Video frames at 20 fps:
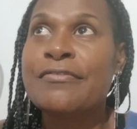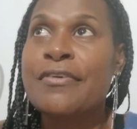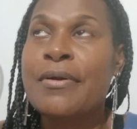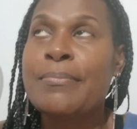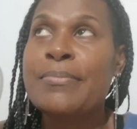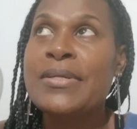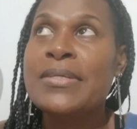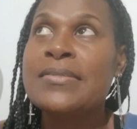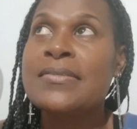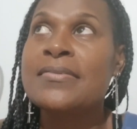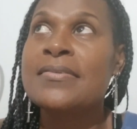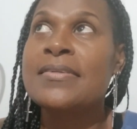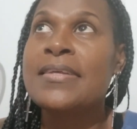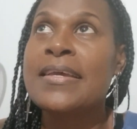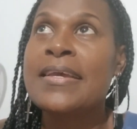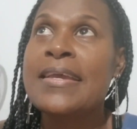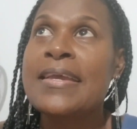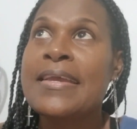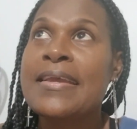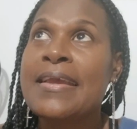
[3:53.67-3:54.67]
from
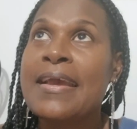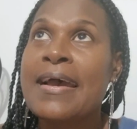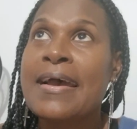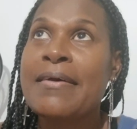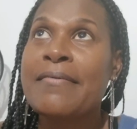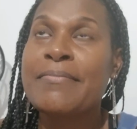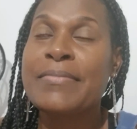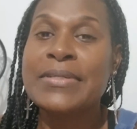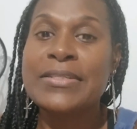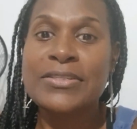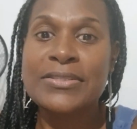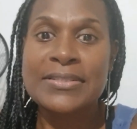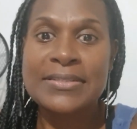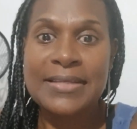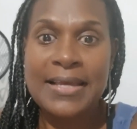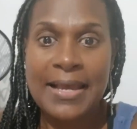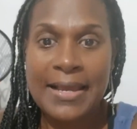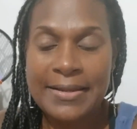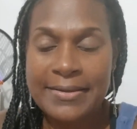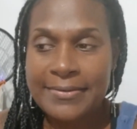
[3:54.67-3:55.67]
yesterday. I've been
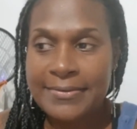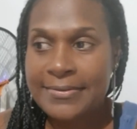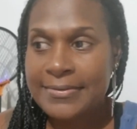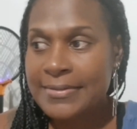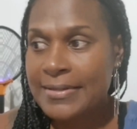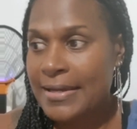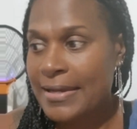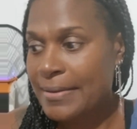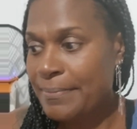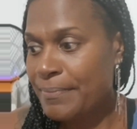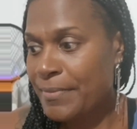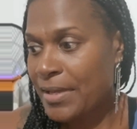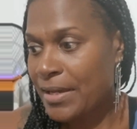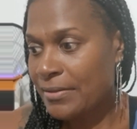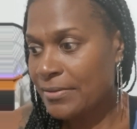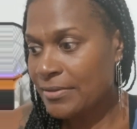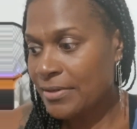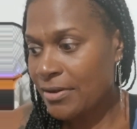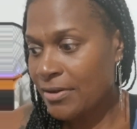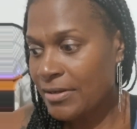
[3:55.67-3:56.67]
tired. I'm
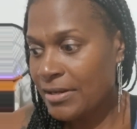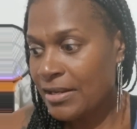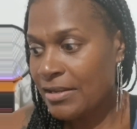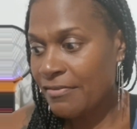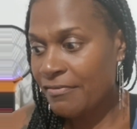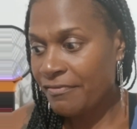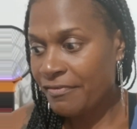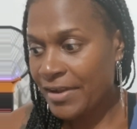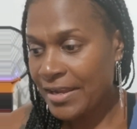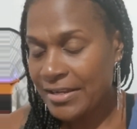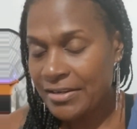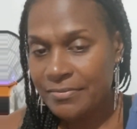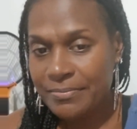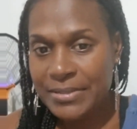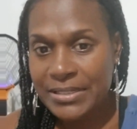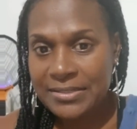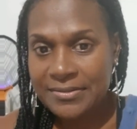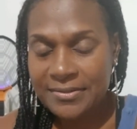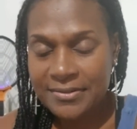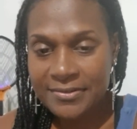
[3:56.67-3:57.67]
not on any
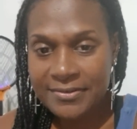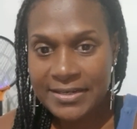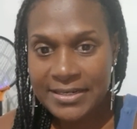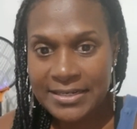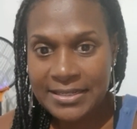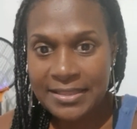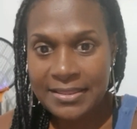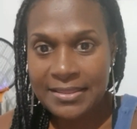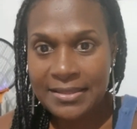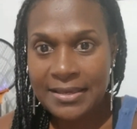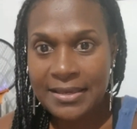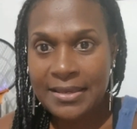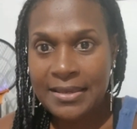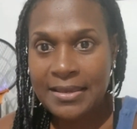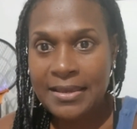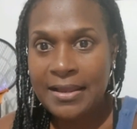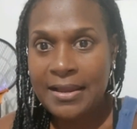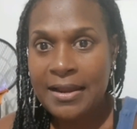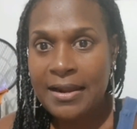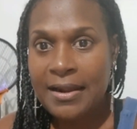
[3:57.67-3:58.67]
vitamins or
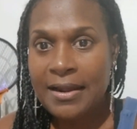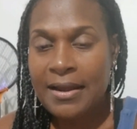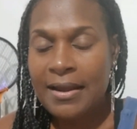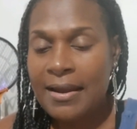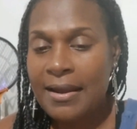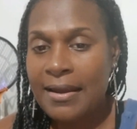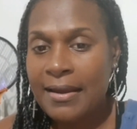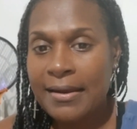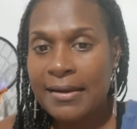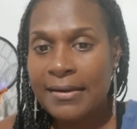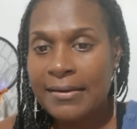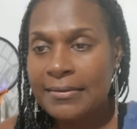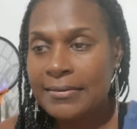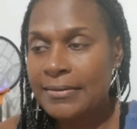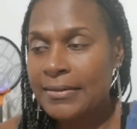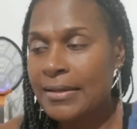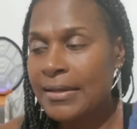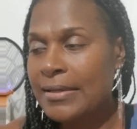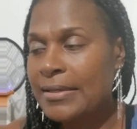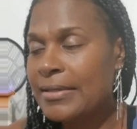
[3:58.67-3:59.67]
anything,
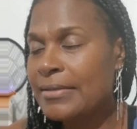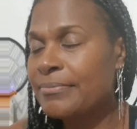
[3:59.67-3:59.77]
and I